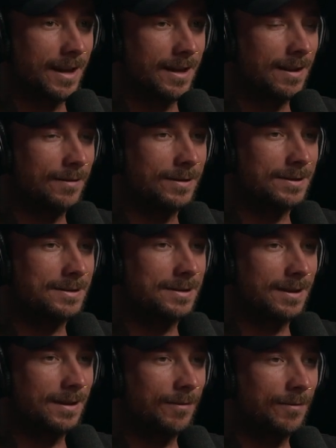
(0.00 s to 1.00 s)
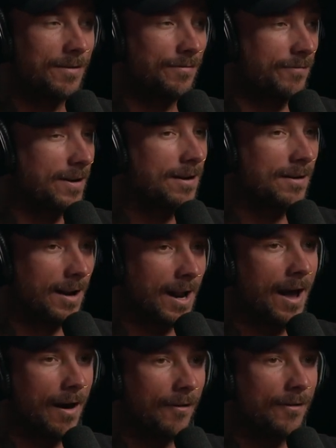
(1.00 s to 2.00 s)
Like it was, we figured it
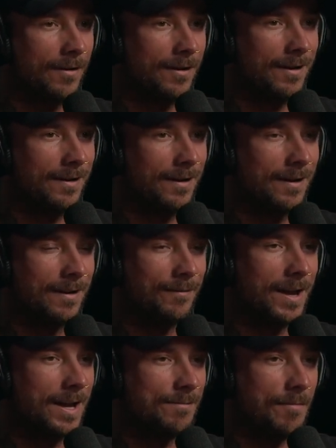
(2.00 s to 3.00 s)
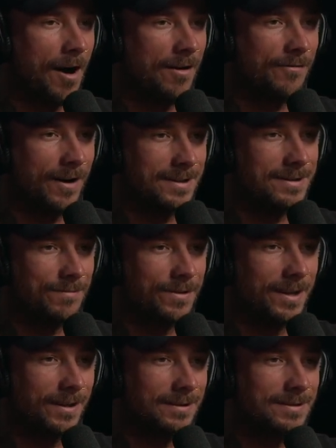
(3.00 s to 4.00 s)
out and we had to modify some
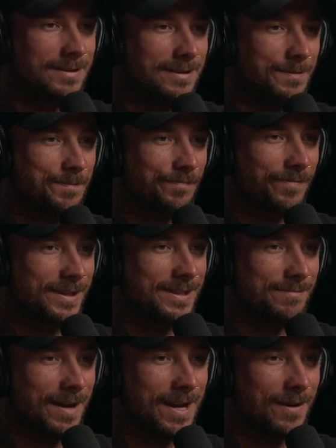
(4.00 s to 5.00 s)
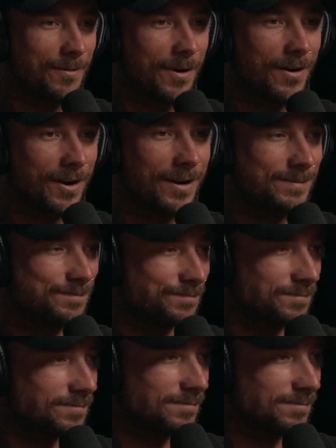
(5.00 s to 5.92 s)
things to make it work. Mm-hmm.